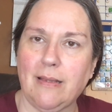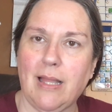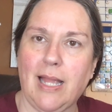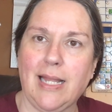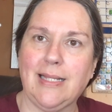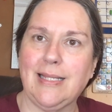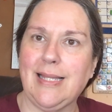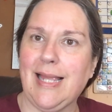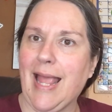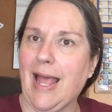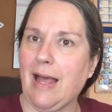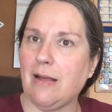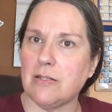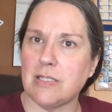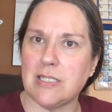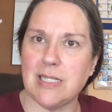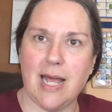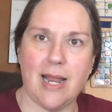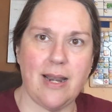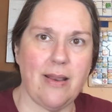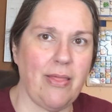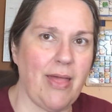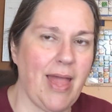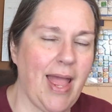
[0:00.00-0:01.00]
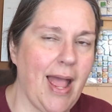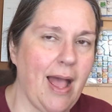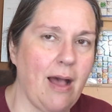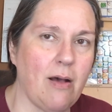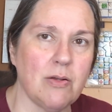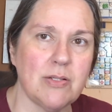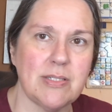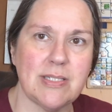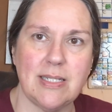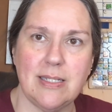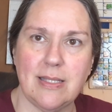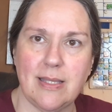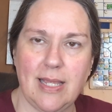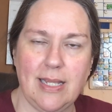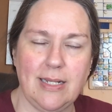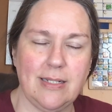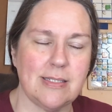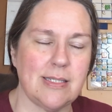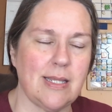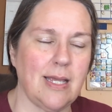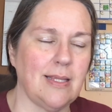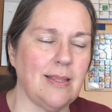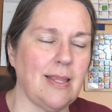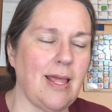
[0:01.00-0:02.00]
like the outside of the house and
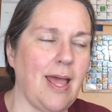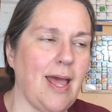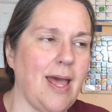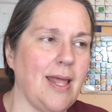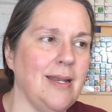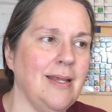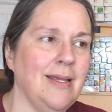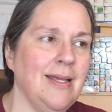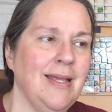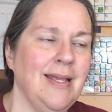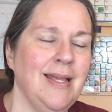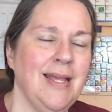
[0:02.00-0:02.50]
things like that.